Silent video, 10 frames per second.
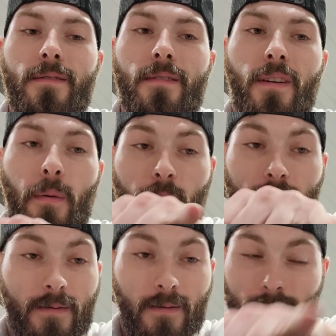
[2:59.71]
I'm gonna
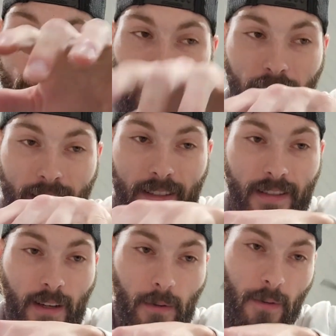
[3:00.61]
knock these
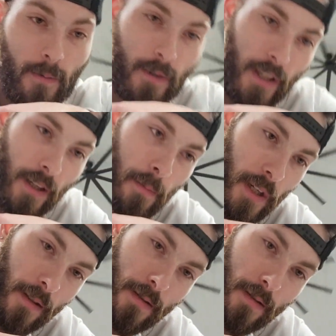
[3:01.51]
out real. Wait a minute.